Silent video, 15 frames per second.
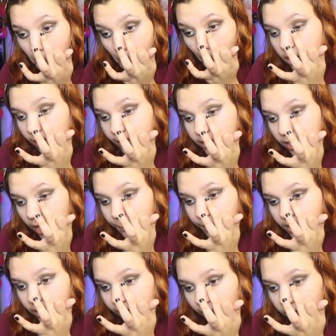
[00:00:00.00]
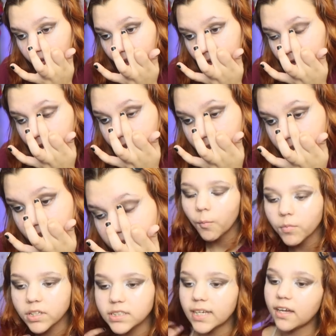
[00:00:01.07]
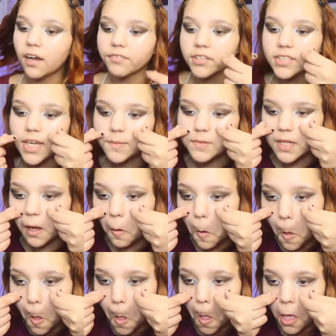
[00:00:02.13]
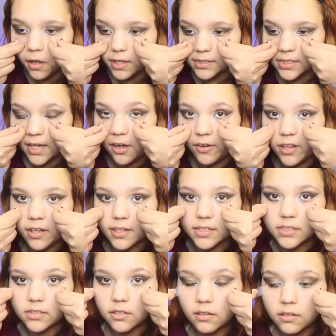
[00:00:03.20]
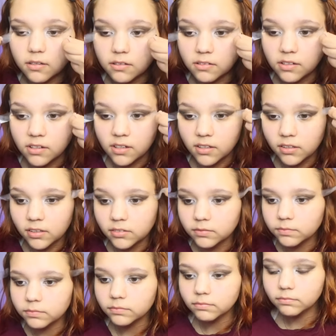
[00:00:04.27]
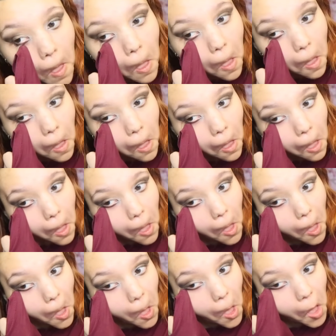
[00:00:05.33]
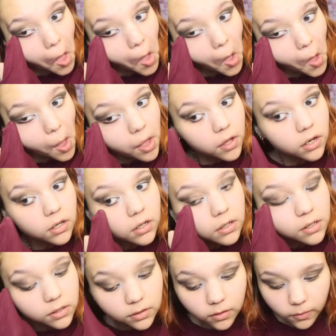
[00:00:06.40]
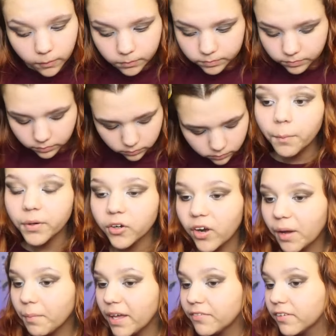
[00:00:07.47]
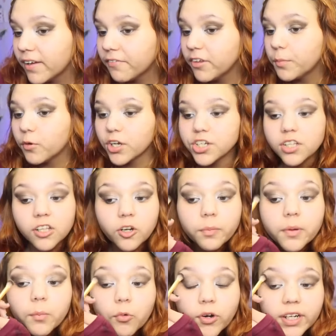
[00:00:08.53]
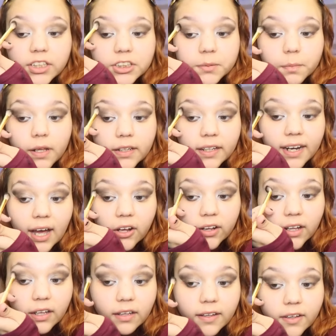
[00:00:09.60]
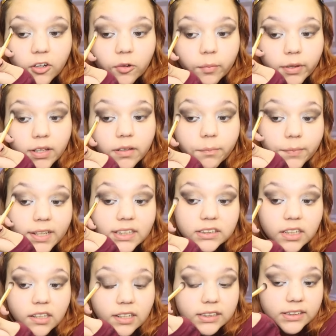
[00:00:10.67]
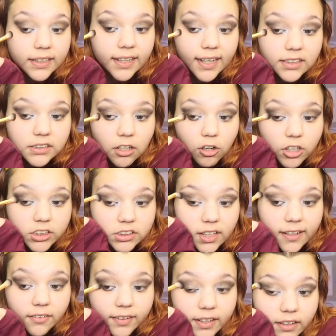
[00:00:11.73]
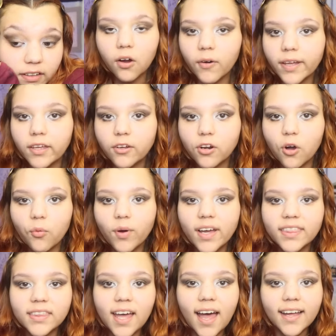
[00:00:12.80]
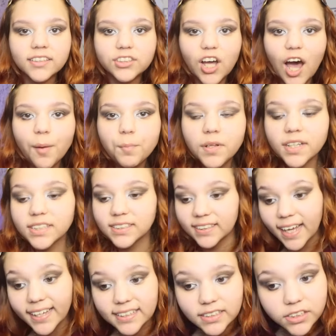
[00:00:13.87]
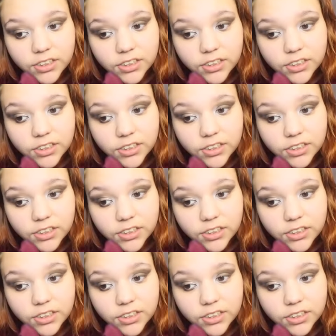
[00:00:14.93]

So like tap it down like this. I'm gonna take off the tapes now. Let's see how it looks. All right, the bottom looks crazy, so I'm gonna clean it up a little bit. I'm gonna grab my fluffy brush a little bit more and just blend it out a little bit, because it looks like it has a harsh line right here. All right, you know what? The top looks nice.